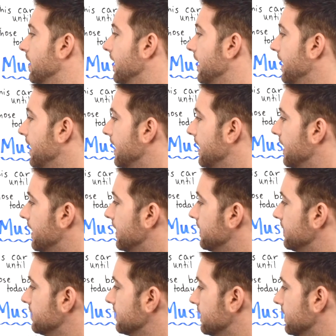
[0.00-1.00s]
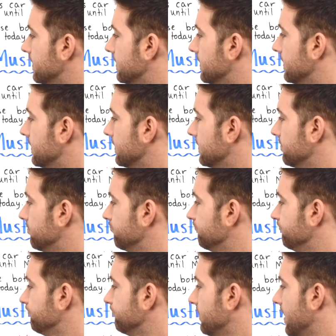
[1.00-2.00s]
And
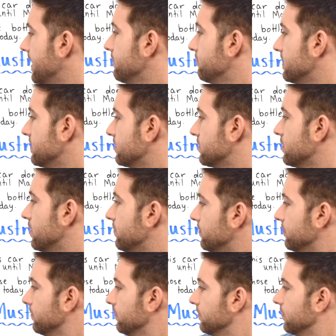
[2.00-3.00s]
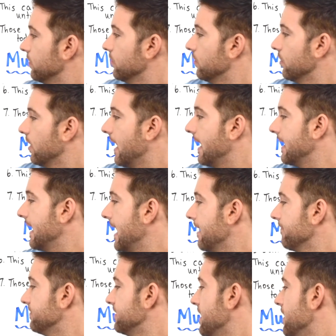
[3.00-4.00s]
anyways, so I
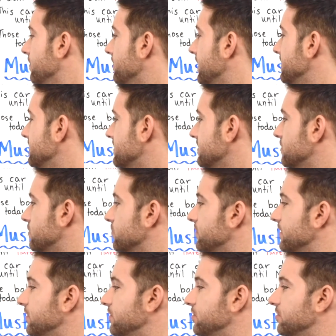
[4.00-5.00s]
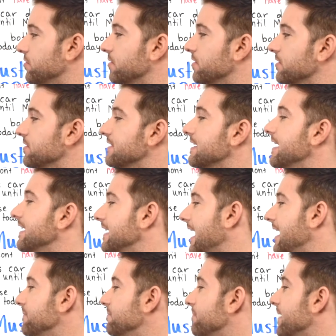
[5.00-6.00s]
have to help my sister with the chores, and
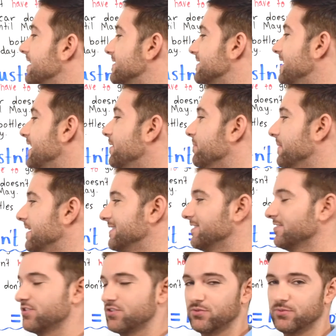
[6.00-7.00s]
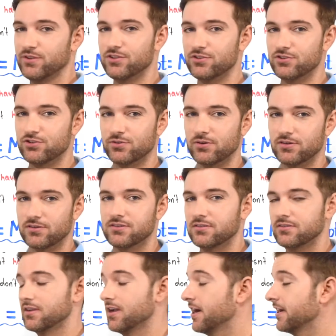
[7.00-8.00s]
I must help my sister with the chores.
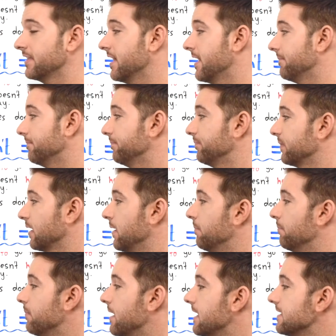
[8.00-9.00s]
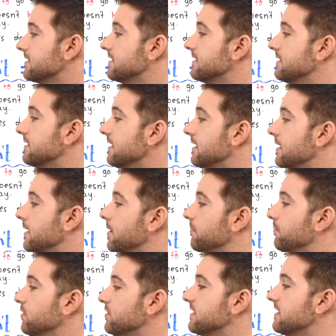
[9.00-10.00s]
Again, must
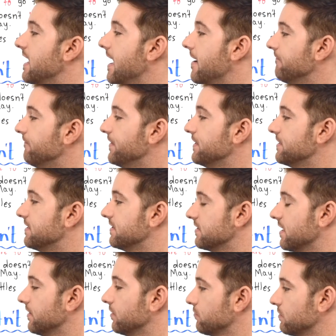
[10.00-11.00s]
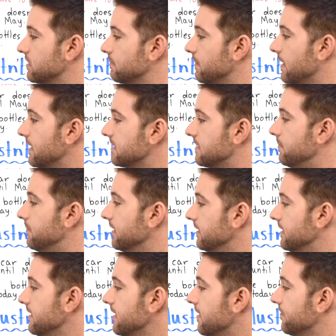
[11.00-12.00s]
puts an emphasis on the
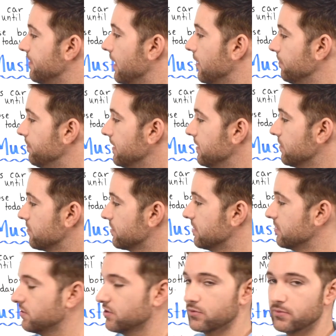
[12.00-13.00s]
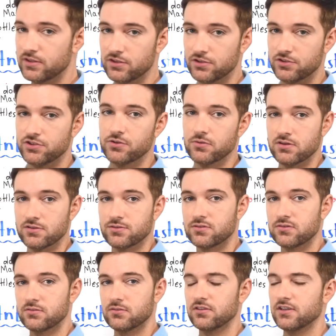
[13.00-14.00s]
responsibility of helping your sister with the chores.